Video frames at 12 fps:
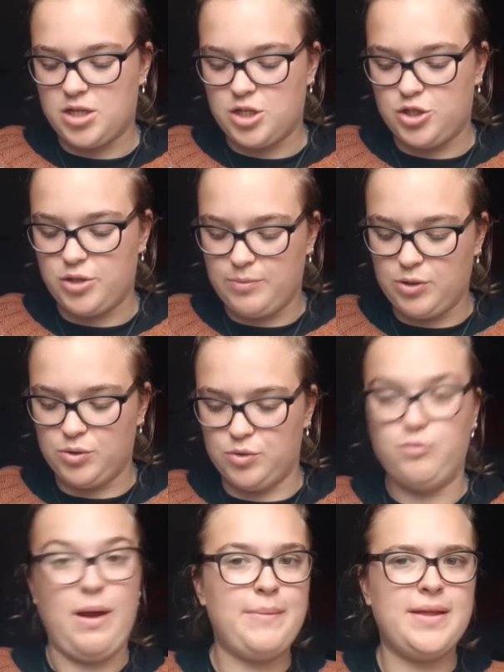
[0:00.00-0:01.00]
the Blue
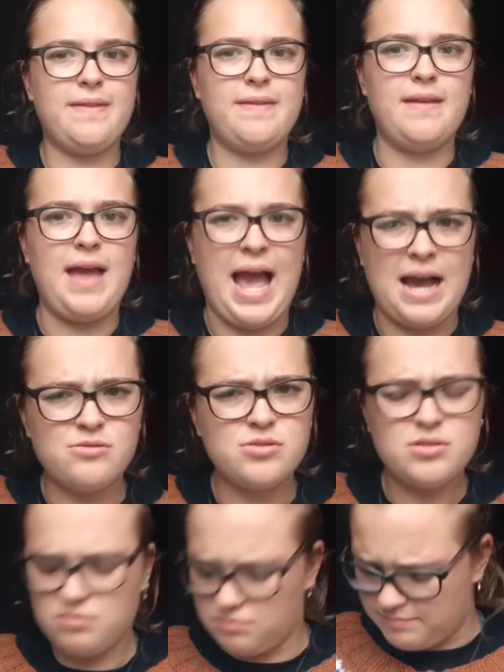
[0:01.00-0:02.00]
Rabbit
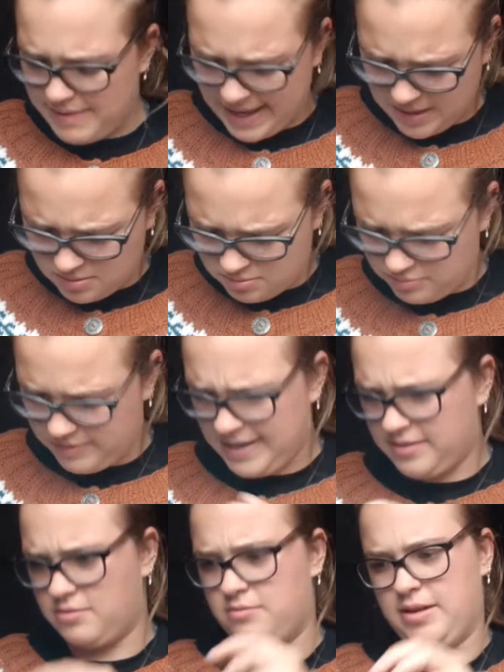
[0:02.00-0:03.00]
House bag, right?
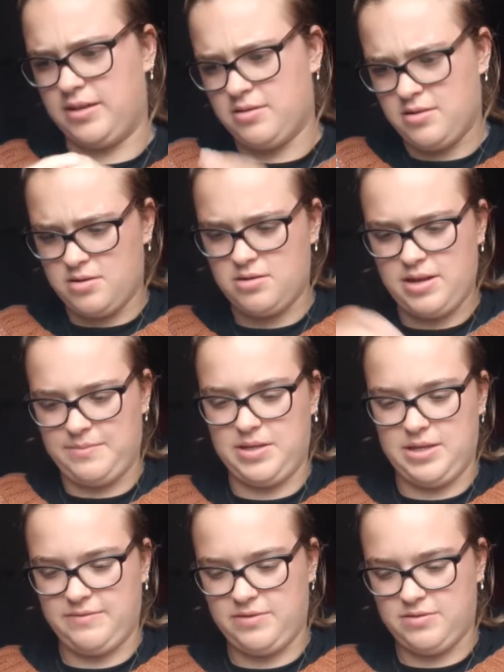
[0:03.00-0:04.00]
Wait, let
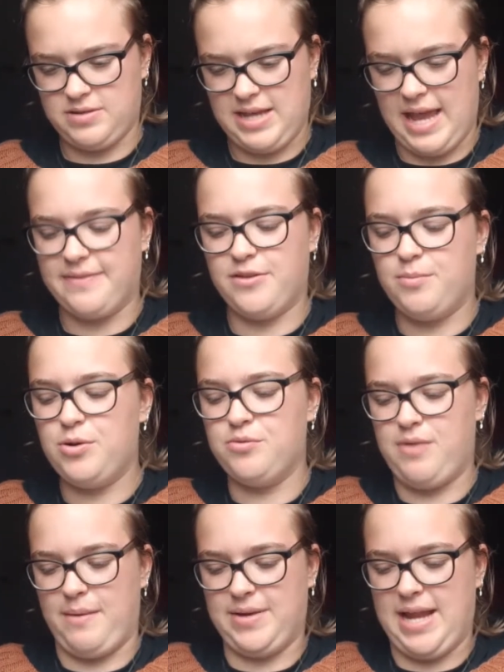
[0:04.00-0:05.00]
me have a look. Yeah, the Blue
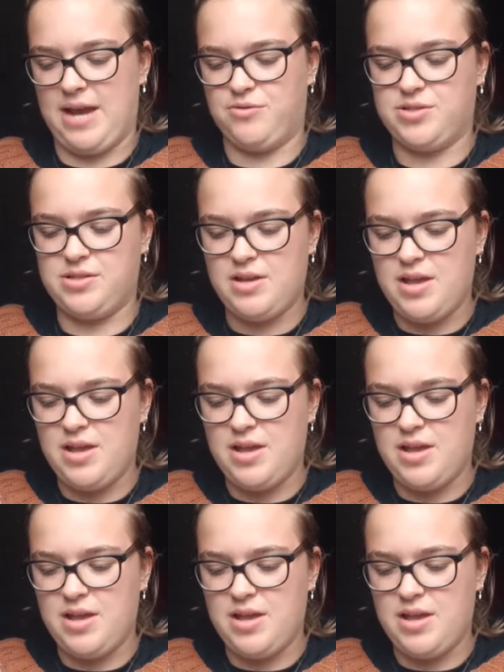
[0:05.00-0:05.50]
Rabbit House.